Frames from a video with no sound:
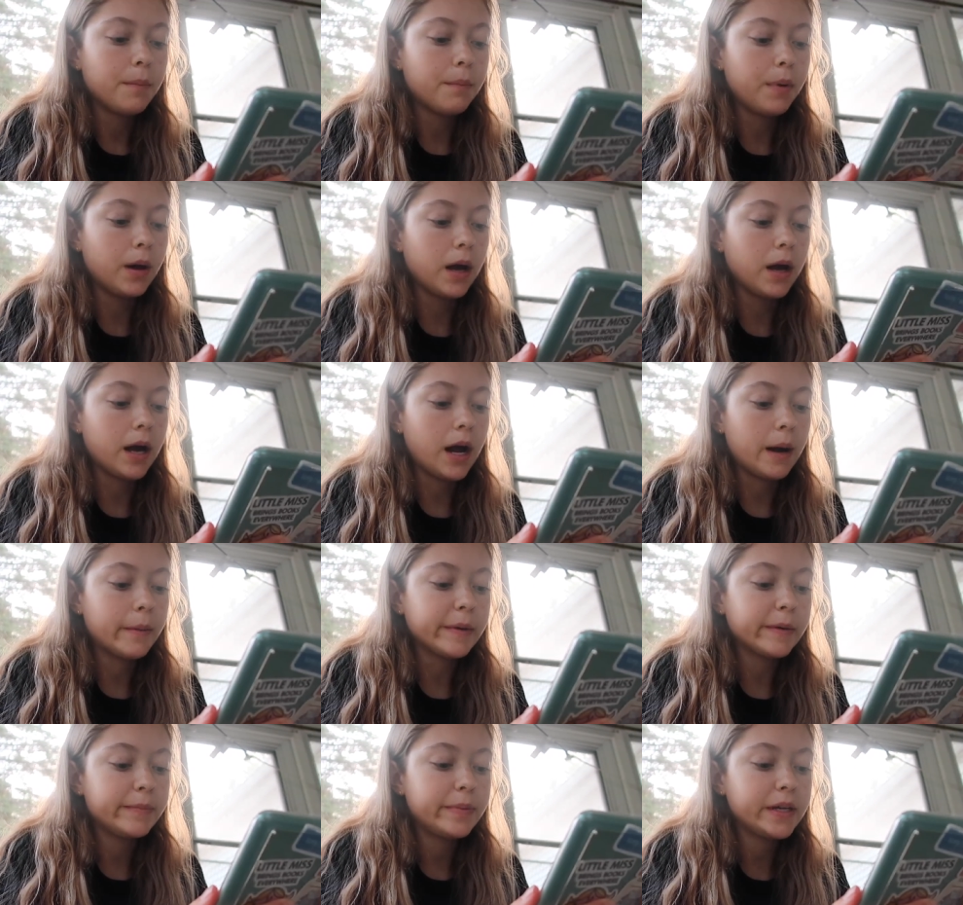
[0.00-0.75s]
but
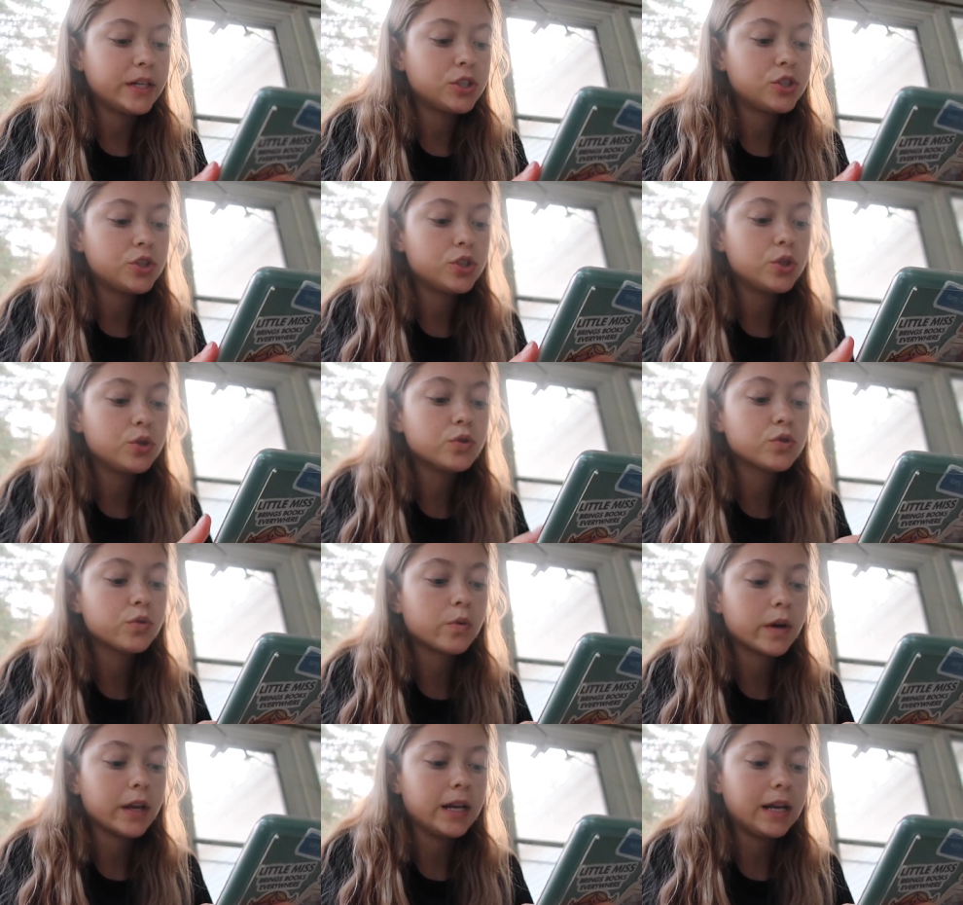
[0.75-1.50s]
I'm on page
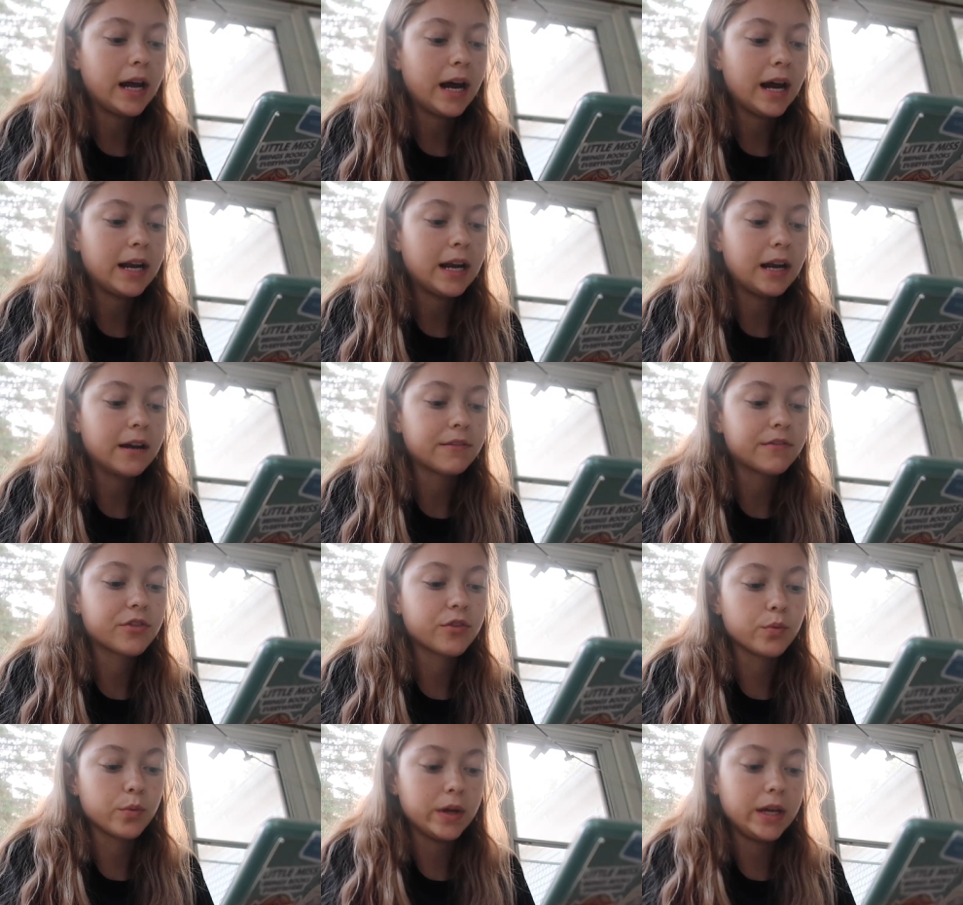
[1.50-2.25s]
229 out
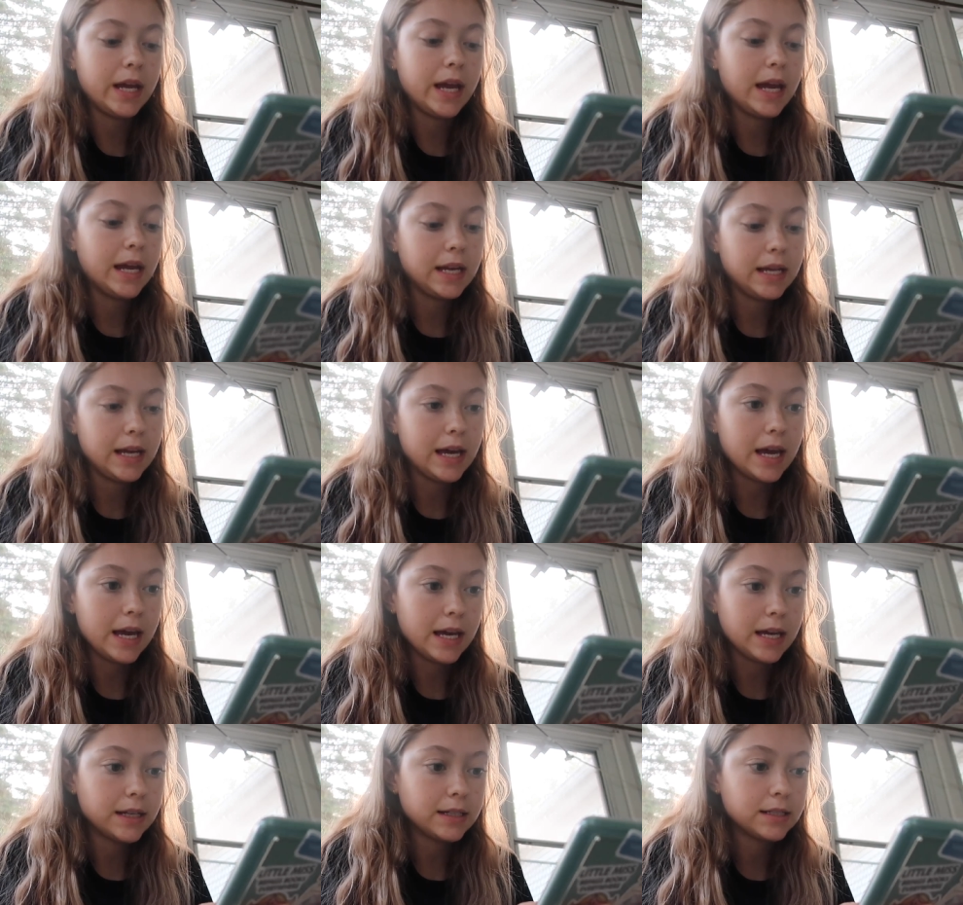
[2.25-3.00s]
of
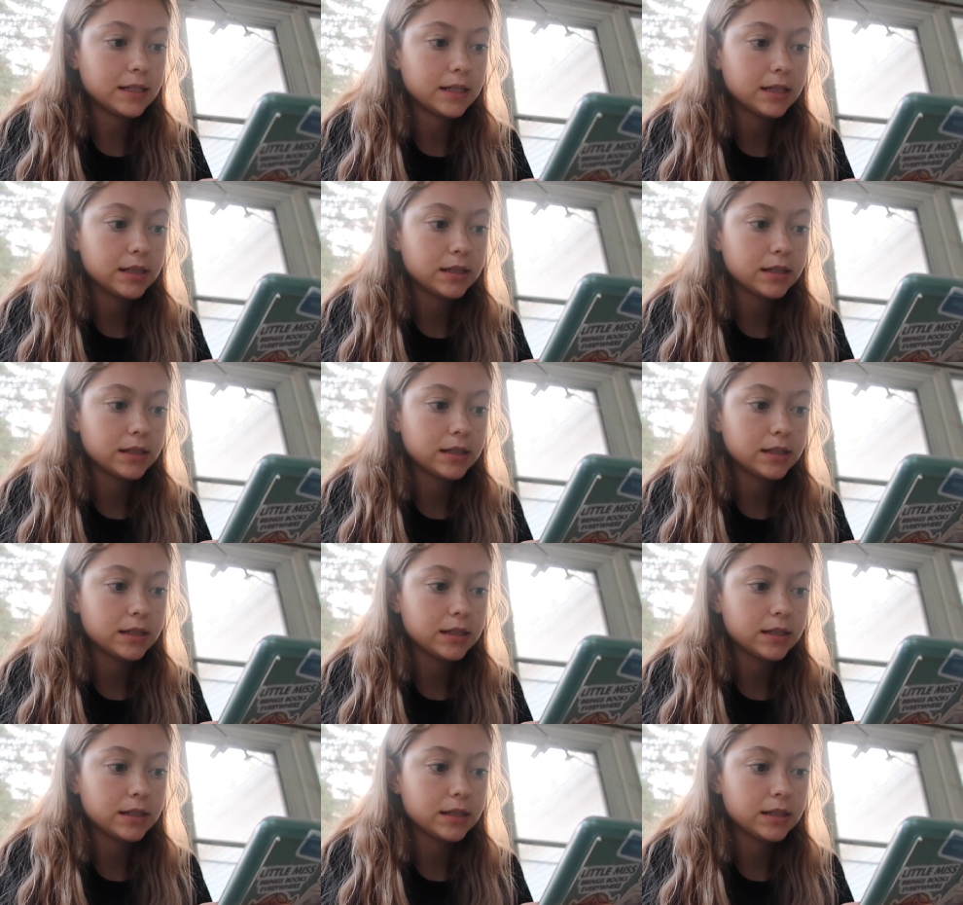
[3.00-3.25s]
388